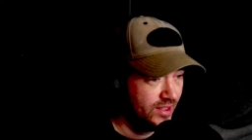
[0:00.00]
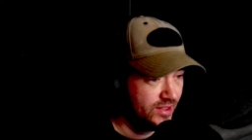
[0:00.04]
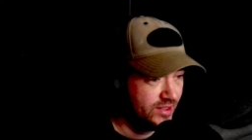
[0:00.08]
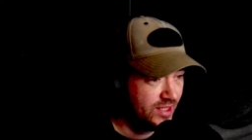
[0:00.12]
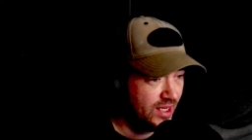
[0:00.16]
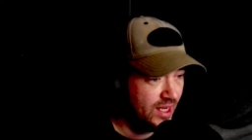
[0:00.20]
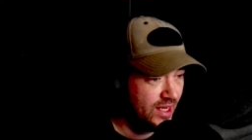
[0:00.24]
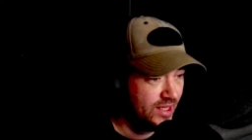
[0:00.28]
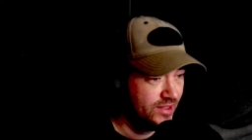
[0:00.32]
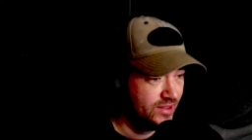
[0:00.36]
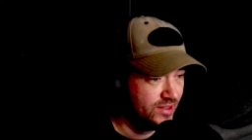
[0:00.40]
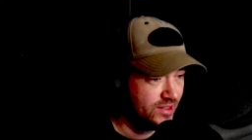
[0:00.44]

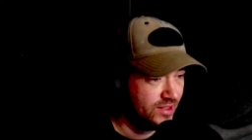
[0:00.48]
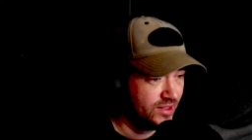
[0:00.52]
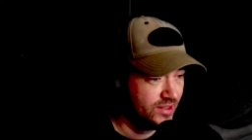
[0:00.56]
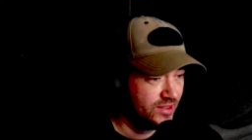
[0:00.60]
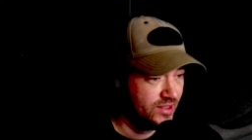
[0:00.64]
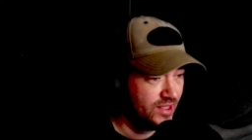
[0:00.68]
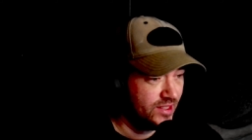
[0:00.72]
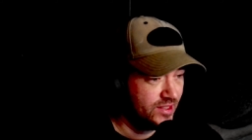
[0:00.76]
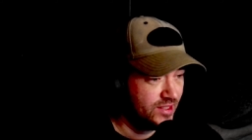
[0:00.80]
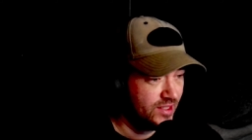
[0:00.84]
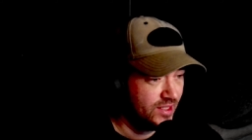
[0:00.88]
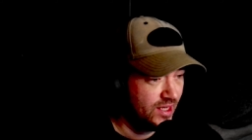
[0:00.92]
attain
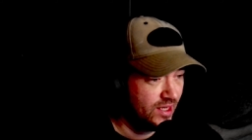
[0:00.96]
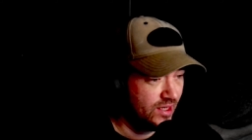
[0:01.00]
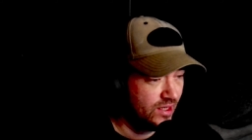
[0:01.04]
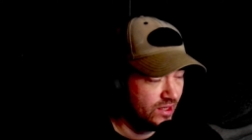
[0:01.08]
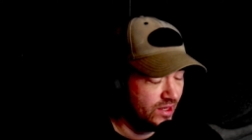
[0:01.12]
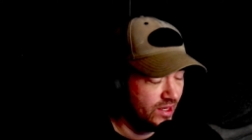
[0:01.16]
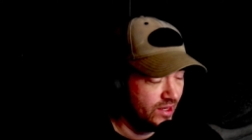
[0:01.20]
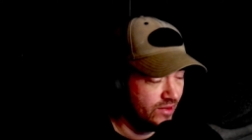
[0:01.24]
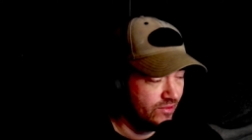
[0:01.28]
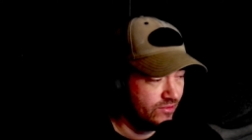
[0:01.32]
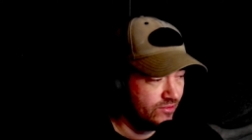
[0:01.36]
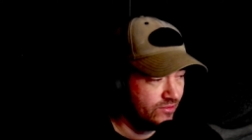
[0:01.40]
success in
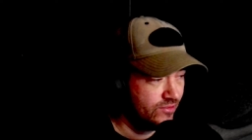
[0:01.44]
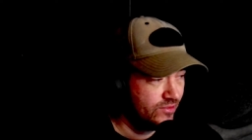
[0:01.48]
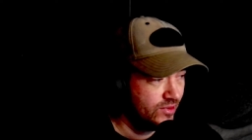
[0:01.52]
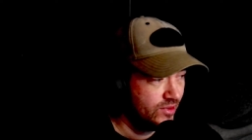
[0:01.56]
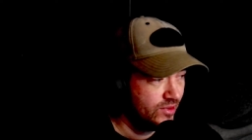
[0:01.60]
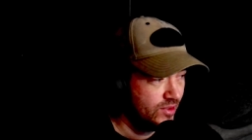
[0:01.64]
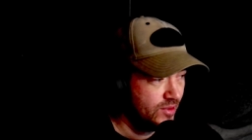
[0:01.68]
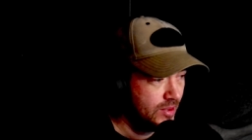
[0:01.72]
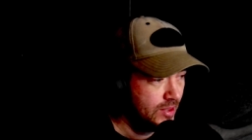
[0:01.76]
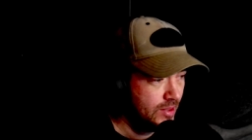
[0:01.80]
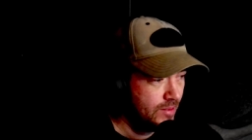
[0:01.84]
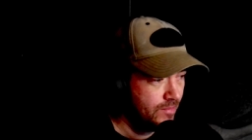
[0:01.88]
our life,
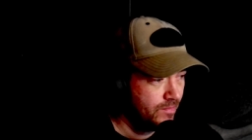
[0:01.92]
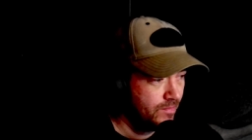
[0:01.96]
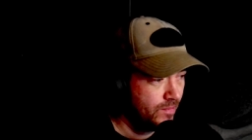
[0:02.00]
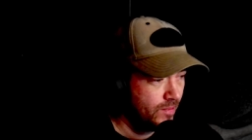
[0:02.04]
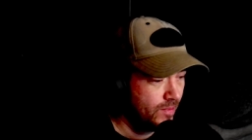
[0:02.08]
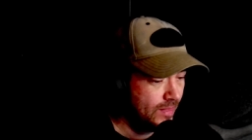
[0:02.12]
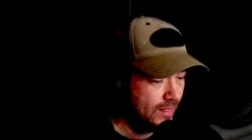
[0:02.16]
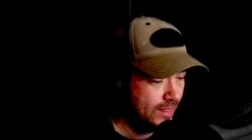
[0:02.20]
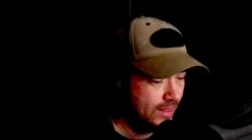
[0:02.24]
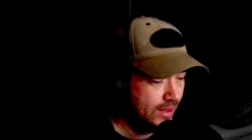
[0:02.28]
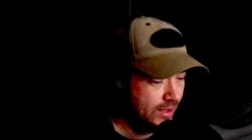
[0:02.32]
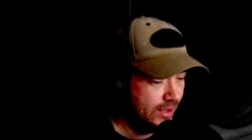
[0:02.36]

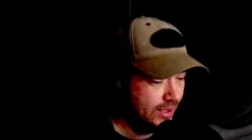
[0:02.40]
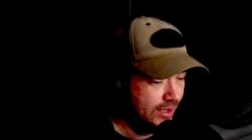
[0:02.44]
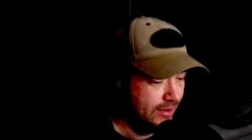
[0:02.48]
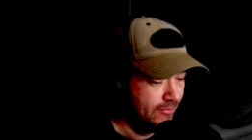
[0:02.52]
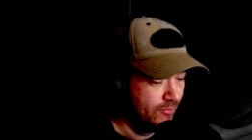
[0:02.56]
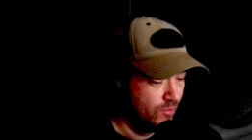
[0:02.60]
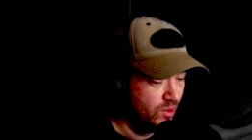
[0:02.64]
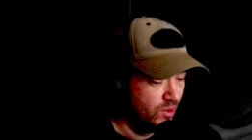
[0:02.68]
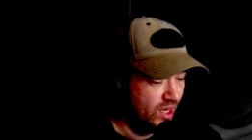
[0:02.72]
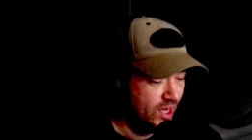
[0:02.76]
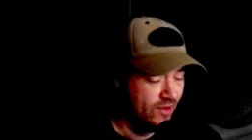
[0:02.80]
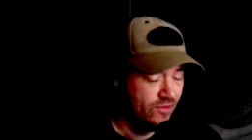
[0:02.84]

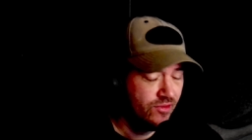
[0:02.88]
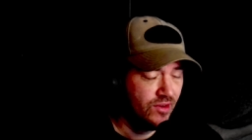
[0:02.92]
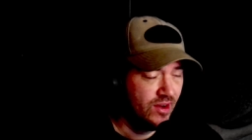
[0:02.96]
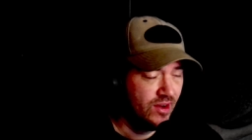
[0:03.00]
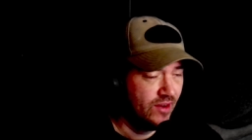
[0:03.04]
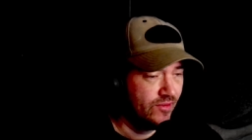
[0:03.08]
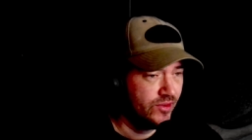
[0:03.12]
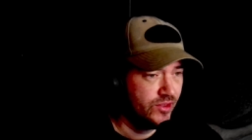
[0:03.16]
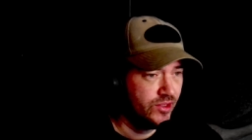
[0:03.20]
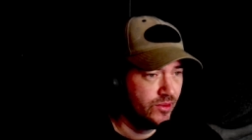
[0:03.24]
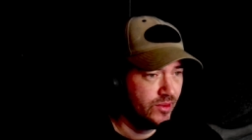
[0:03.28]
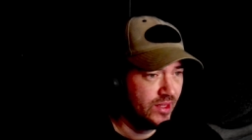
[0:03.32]
in
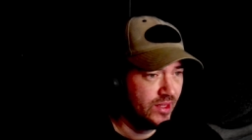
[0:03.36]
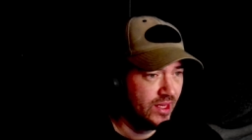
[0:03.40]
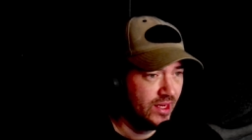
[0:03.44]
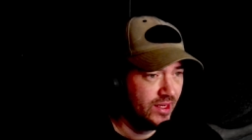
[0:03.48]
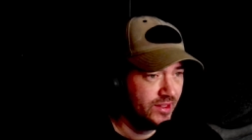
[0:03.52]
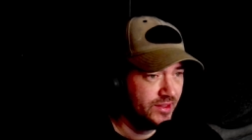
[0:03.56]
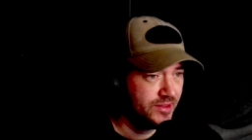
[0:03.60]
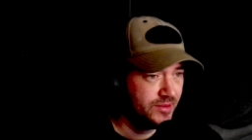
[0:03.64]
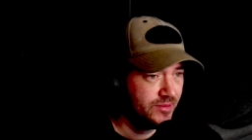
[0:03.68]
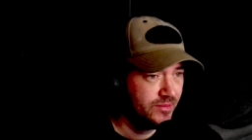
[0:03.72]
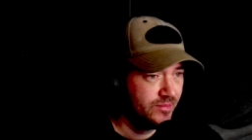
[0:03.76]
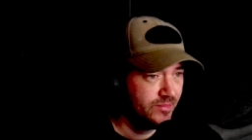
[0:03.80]
whatever avenue
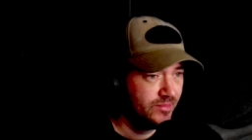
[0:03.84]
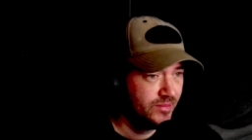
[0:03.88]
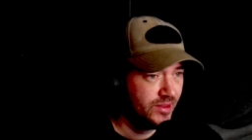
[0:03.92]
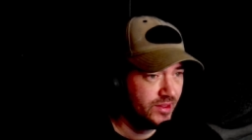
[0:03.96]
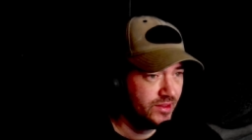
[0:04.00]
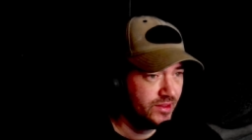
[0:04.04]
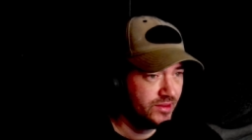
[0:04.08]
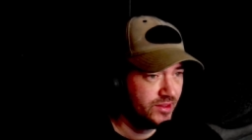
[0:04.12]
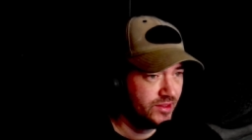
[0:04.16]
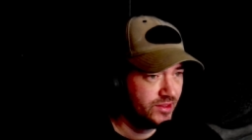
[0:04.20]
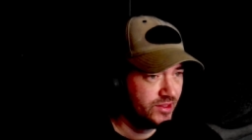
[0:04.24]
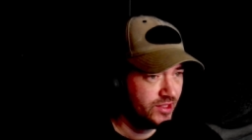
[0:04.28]
that is,
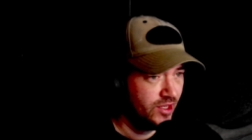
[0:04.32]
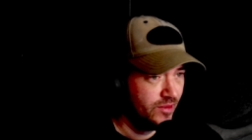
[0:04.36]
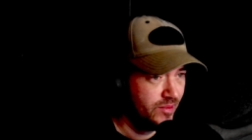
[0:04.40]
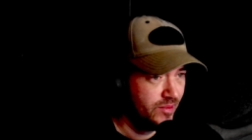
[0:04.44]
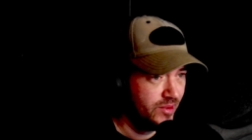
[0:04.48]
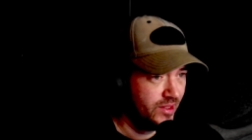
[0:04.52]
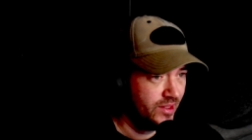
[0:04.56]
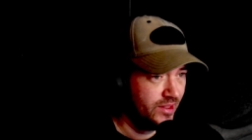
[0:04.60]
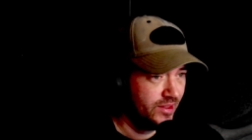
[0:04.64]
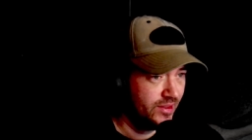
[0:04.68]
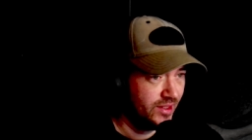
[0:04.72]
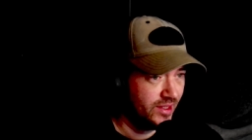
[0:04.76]
because there's
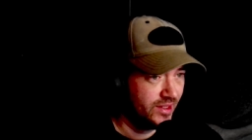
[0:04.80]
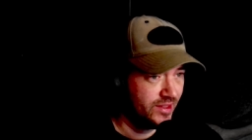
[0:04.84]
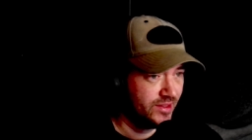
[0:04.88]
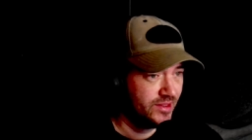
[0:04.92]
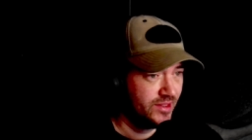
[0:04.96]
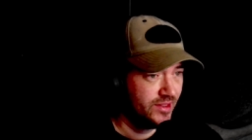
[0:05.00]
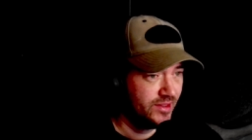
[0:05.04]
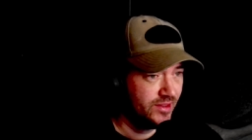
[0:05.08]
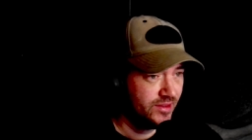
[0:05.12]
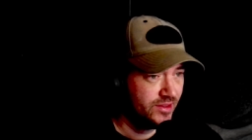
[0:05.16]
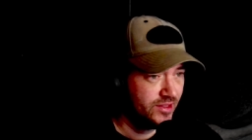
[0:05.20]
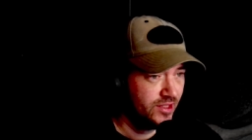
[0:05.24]
so many, like
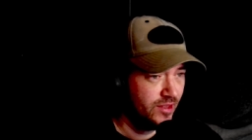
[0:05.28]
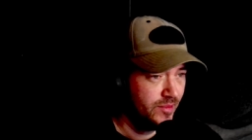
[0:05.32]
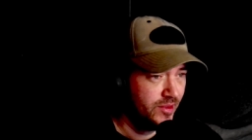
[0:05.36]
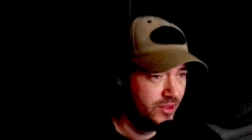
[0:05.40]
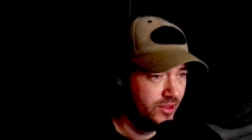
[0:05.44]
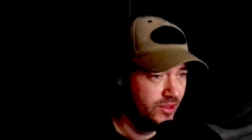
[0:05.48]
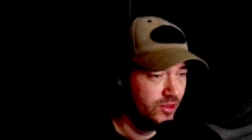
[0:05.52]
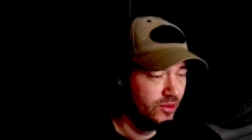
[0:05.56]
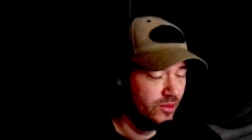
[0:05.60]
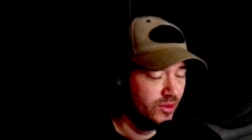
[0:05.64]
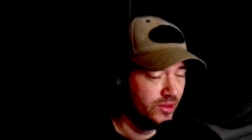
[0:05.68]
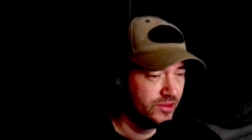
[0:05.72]
I said, there's so
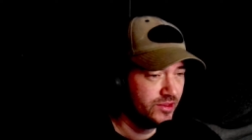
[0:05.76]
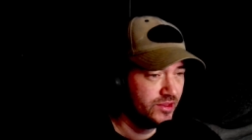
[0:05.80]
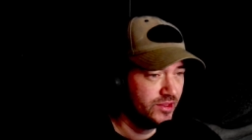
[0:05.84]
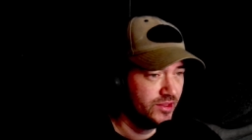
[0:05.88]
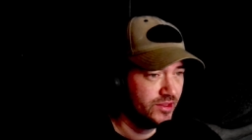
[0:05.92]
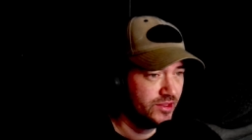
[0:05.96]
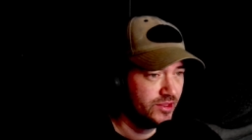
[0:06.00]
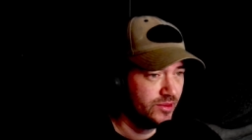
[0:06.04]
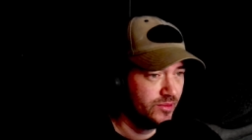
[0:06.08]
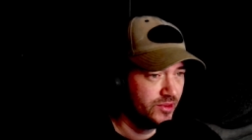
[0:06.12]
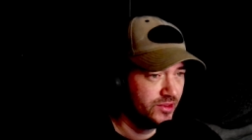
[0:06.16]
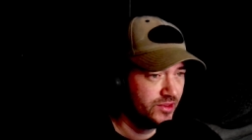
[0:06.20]
many
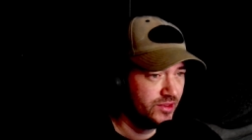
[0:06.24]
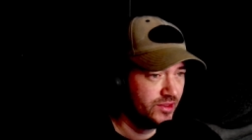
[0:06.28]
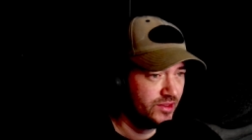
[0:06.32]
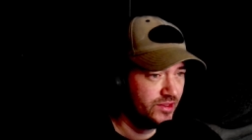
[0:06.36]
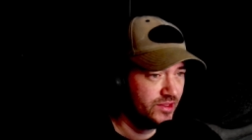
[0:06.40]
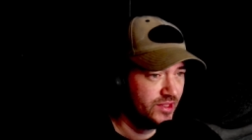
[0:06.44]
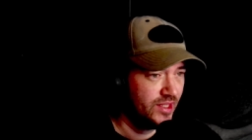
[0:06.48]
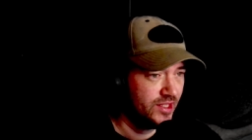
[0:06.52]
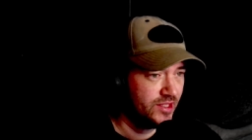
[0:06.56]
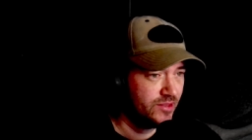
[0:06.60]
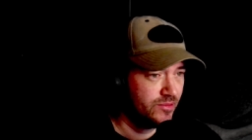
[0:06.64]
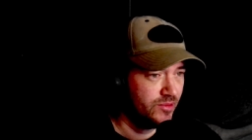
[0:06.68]
nuances to what
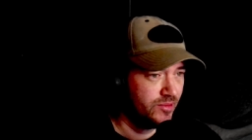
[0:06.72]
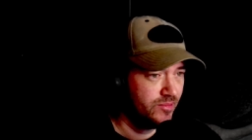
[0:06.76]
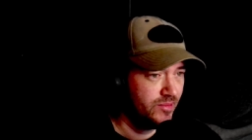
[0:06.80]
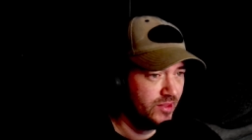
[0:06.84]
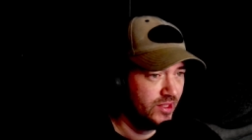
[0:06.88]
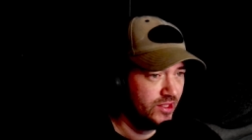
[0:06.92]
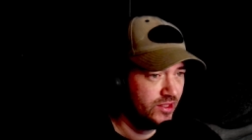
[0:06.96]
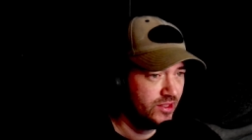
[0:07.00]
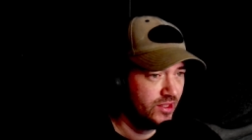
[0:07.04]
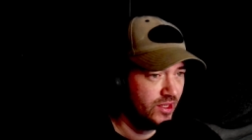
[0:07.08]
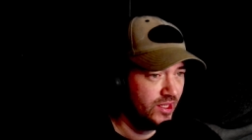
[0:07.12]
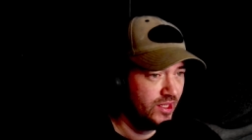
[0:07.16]
success
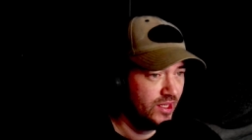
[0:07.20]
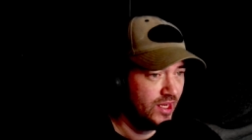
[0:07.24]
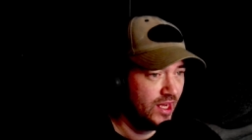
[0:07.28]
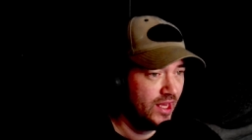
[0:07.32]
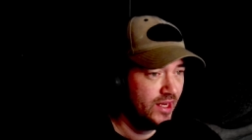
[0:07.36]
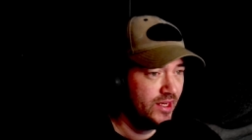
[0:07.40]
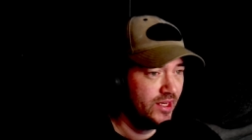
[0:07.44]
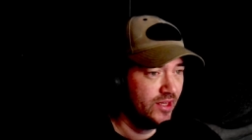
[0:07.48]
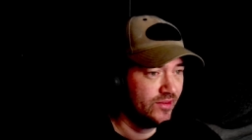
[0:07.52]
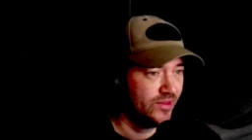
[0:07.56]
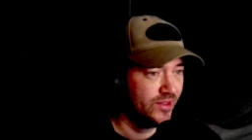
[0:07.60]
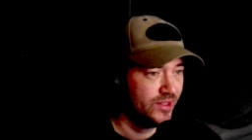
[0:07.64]
would mean
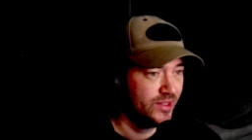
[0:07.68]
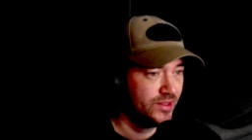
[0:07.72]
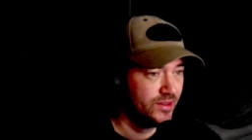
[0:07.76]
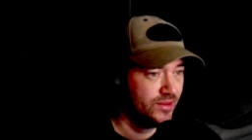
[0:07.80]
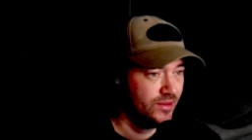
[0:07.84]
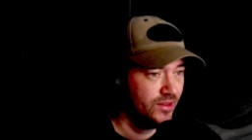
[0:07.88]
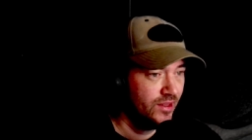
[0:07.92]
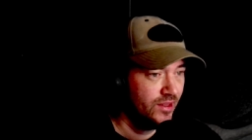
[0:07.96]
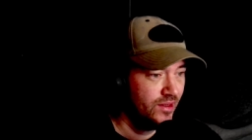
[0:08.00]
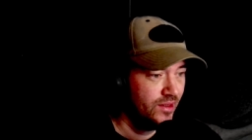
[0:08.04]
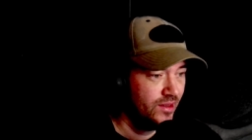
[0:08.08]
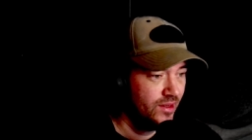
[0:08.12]
to any of
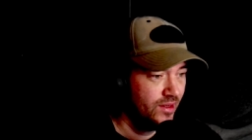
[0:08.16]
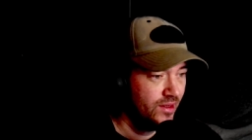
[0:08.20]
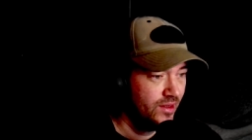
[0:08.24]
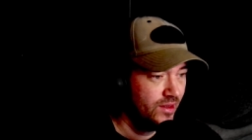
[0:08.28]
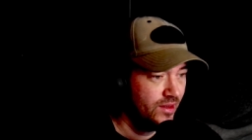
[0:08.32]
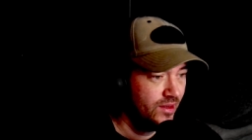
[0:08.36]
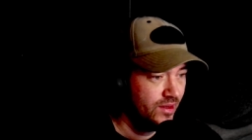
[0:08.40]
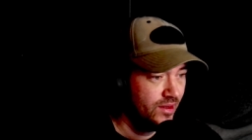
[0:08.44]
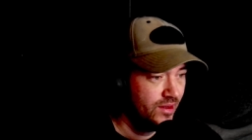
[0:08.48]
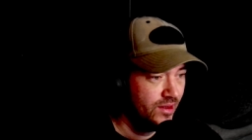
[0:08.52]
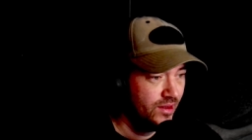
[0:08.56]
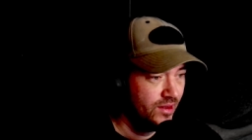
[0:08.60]
us.
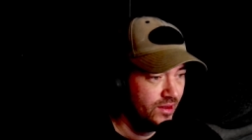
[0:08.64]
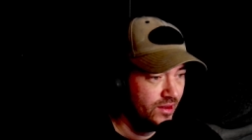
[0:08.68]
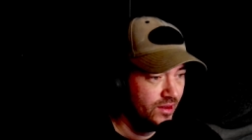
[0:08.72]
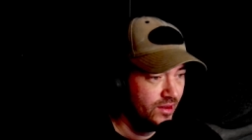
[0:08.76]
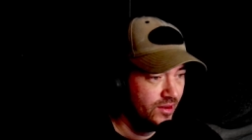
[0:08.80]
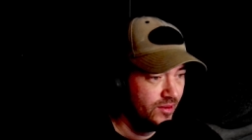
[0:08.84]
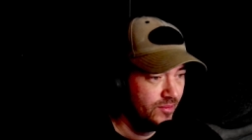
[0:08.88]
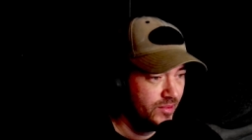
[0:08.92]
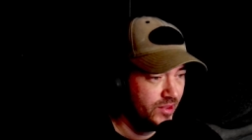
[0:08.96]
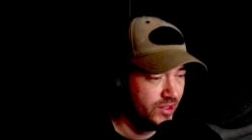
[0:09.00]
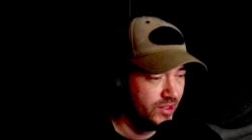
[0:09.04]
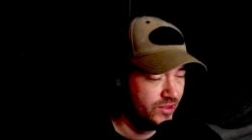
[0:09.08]

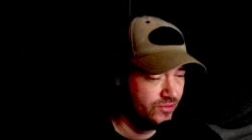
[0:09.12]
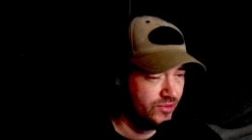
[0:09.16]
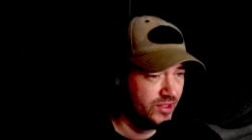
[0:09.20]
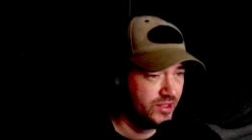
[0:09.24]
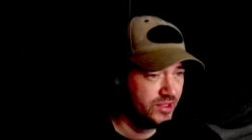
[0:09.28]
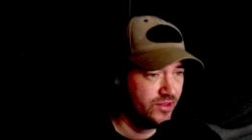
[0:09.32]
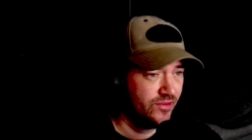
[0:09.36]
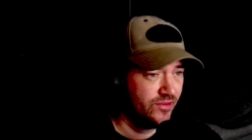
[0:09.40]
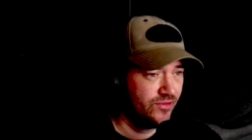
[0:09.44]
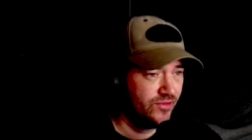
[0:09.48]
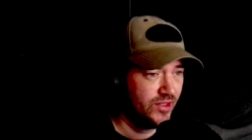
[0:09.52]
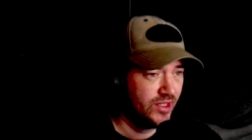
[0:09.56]
But it's
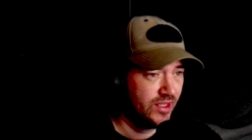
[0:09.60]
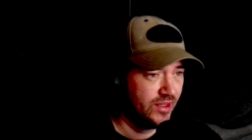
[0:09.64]
for us to